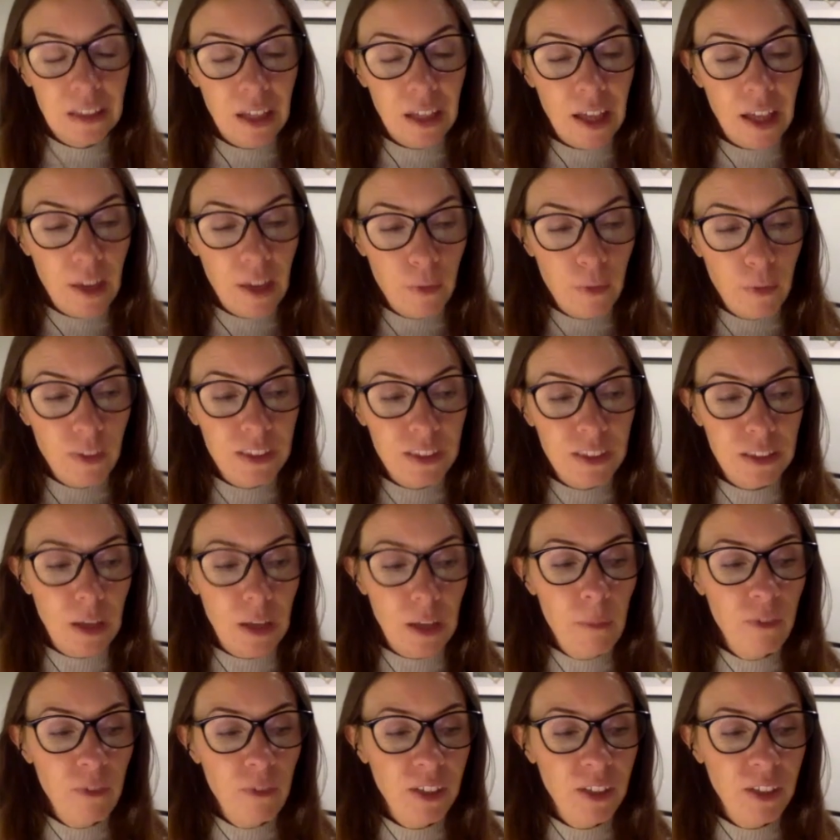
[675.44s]
if we
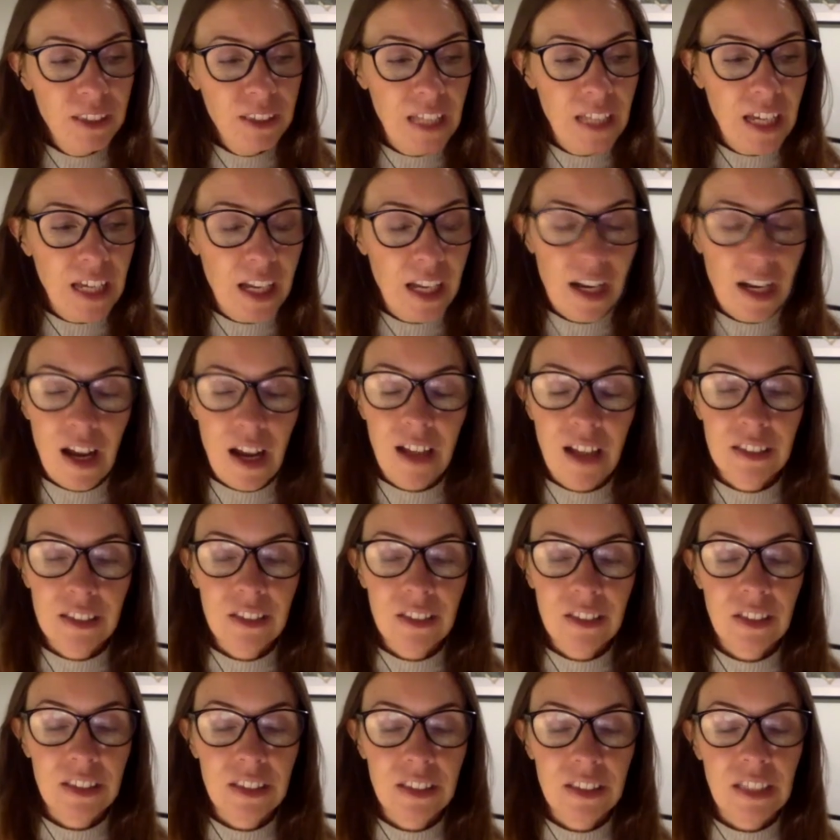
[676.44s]
stop for a second and ask
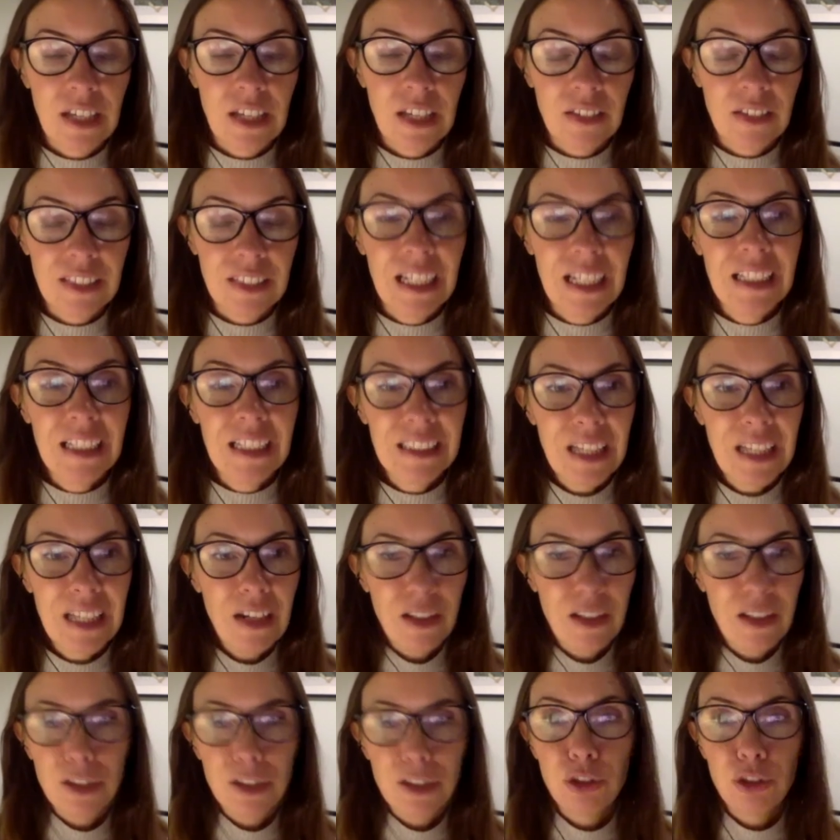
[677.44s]
ourselves, is that
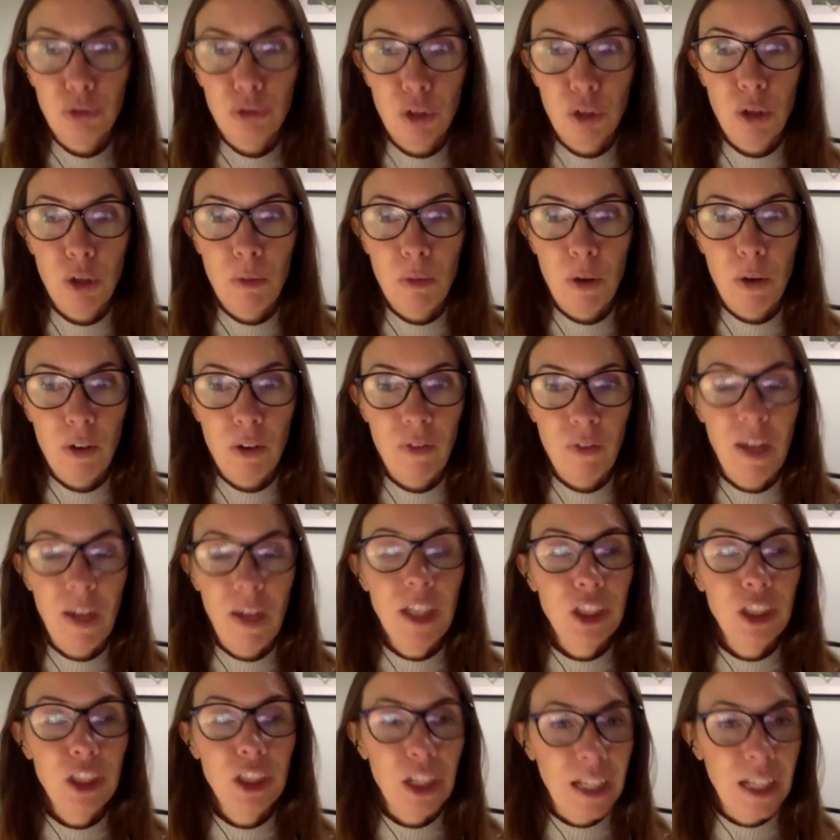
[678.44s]
our true
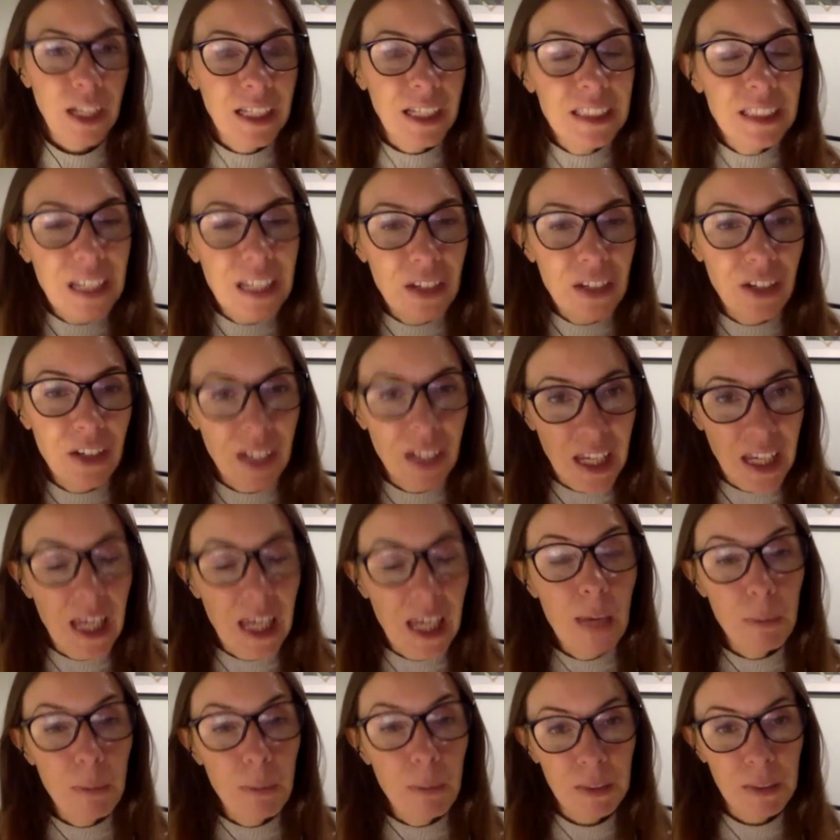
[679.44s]
motivation? Is that going to
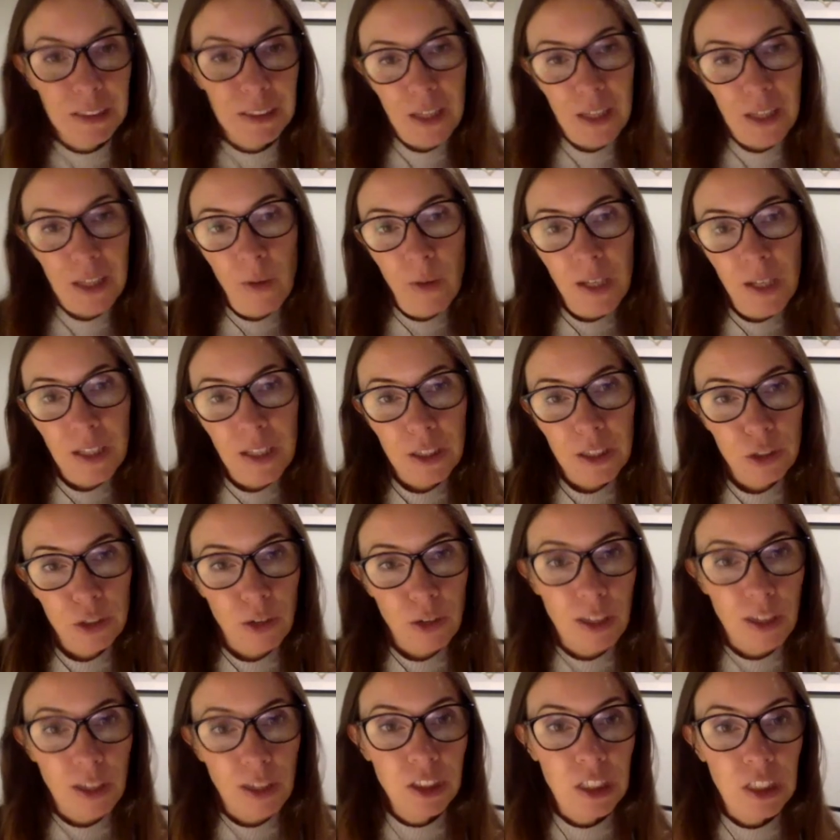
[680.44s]
keep us going in the
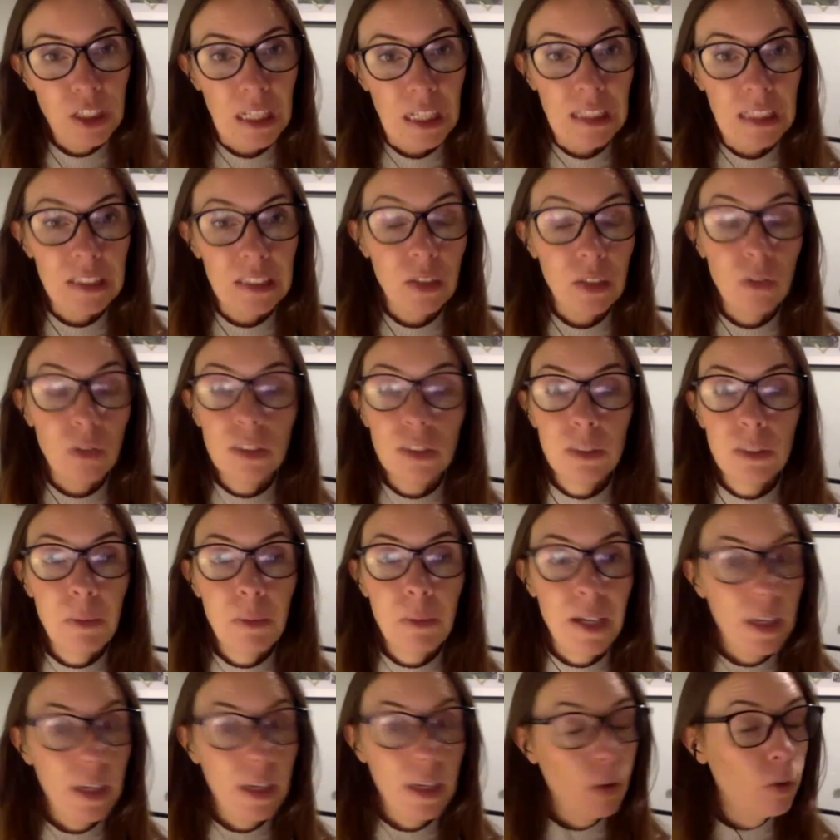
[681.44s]
trenches?
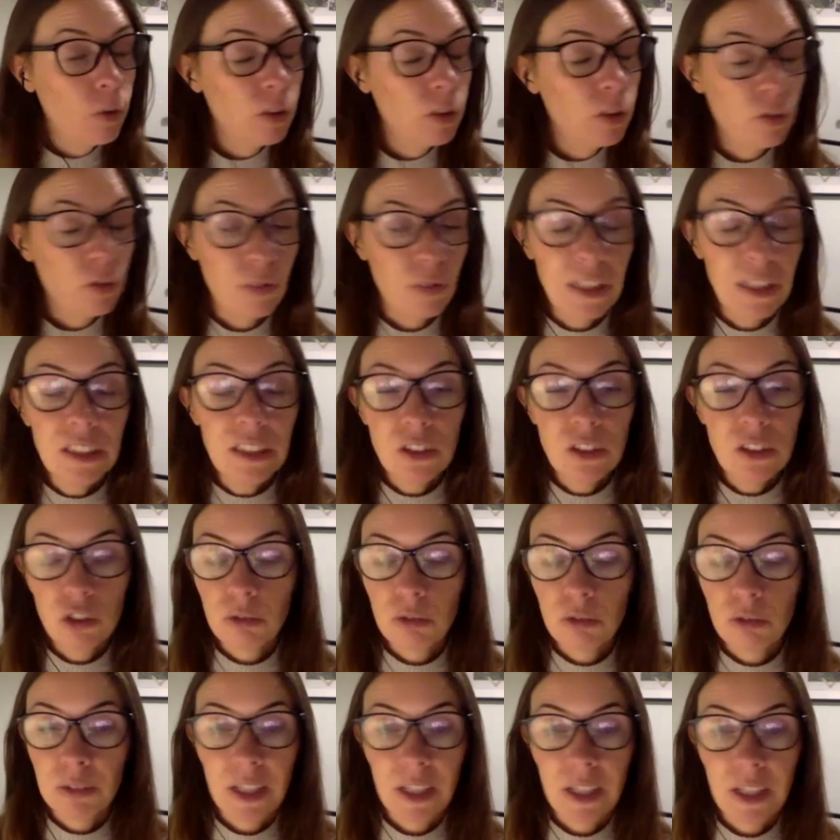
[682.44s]
Ultimately, all the research
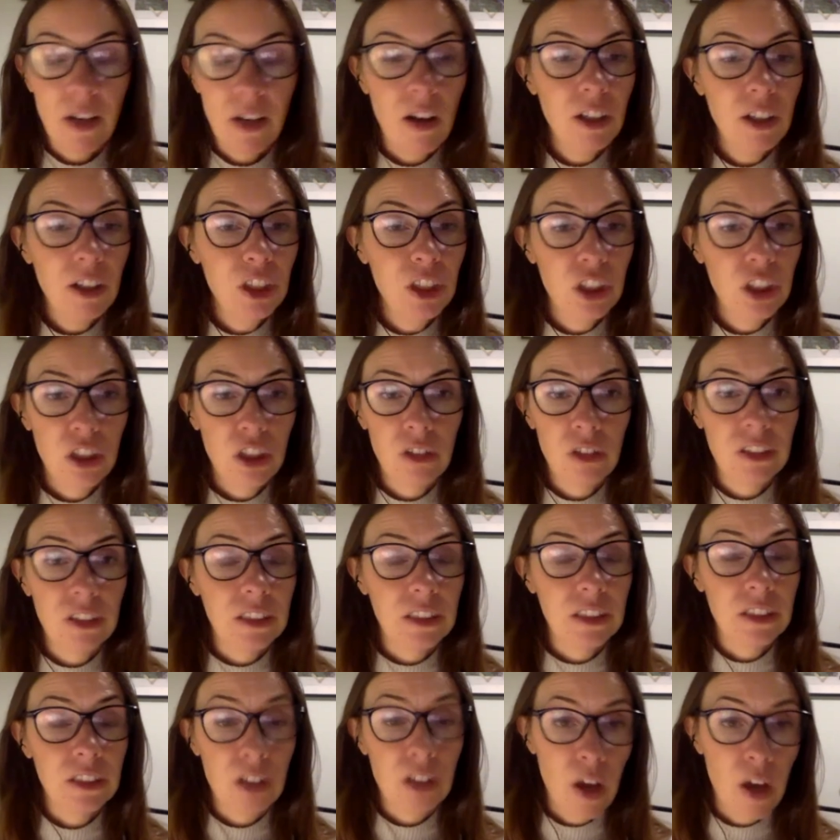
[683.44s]
from psychology shows us
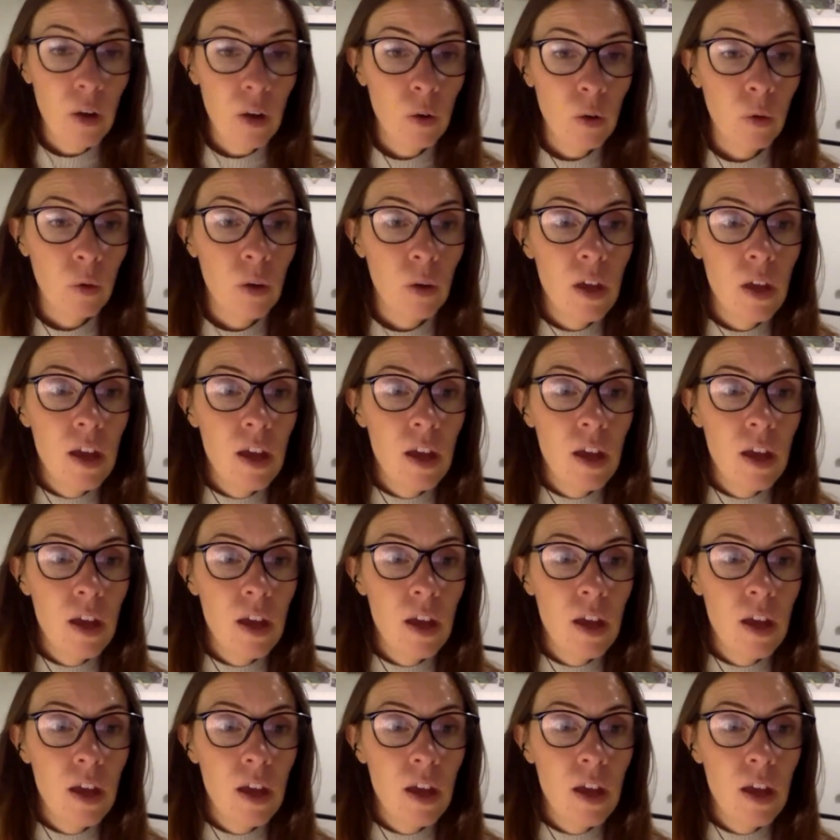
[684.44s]
no.